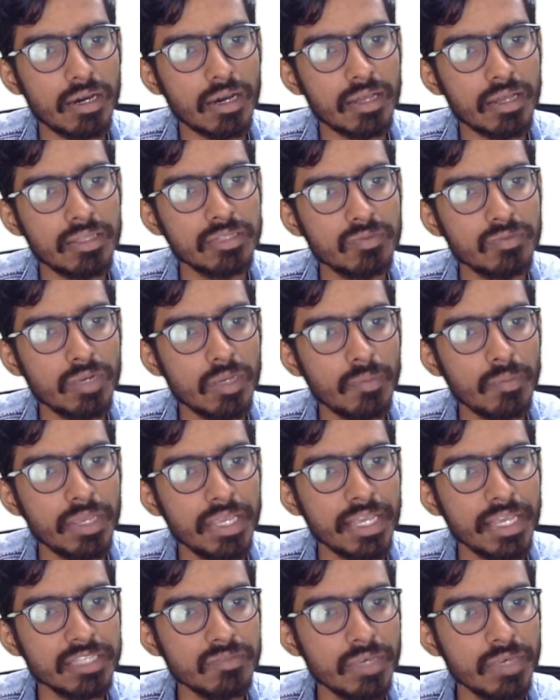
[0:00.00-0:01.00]
This will be
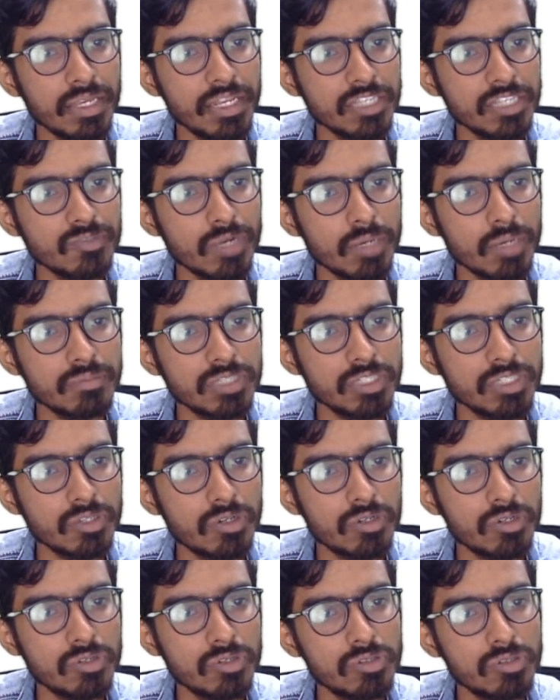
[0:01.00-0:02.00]
x varies from 0
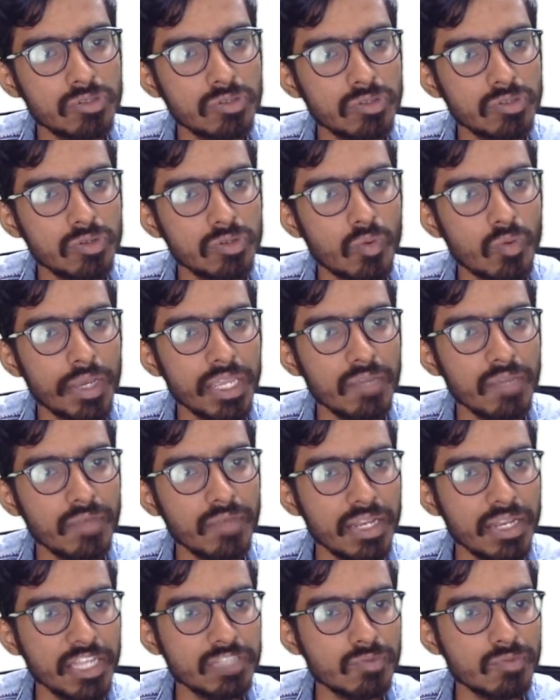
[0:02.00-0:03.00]
to 2, y
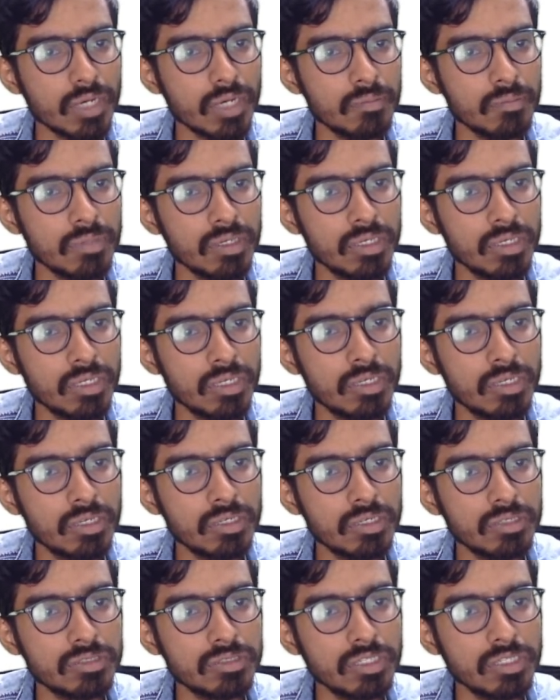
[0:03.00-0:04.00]
varies from
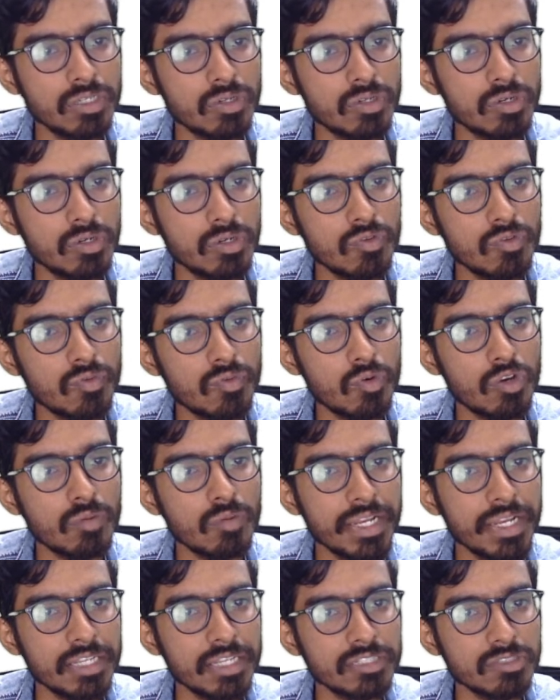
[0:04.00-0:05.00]
0 to 4
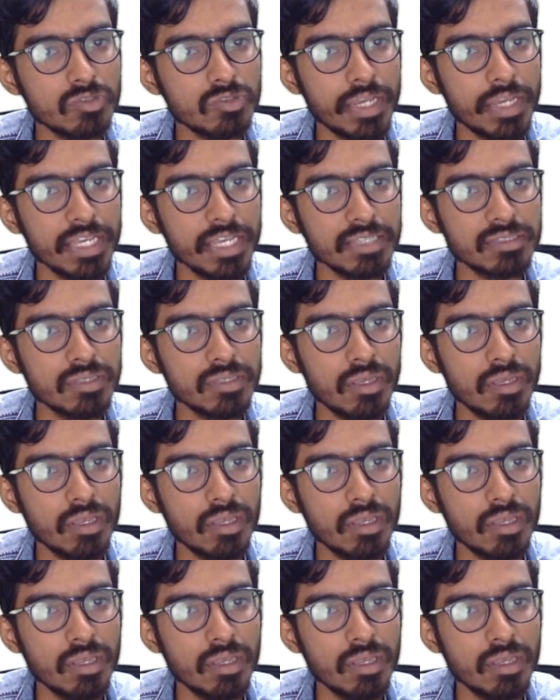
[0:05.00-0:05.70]
minus 2x.